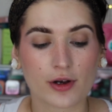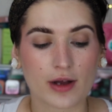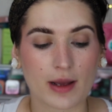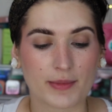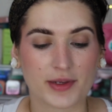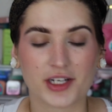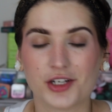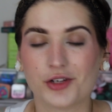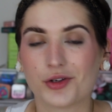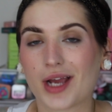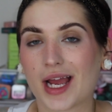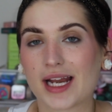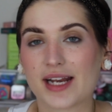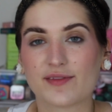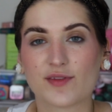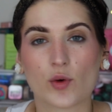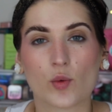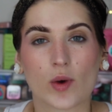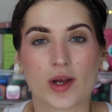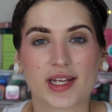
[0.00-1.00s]
I'm do kind
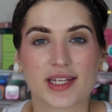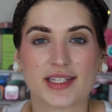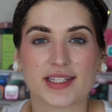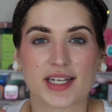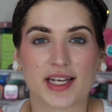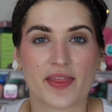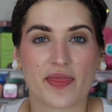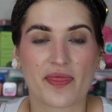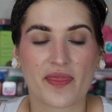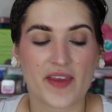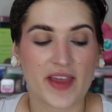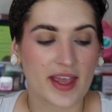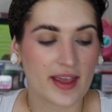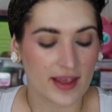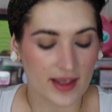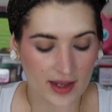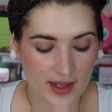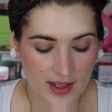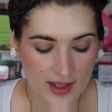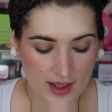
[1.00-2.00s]
of a one and done
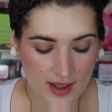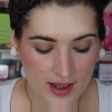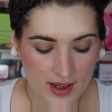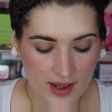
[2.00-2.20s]
thing.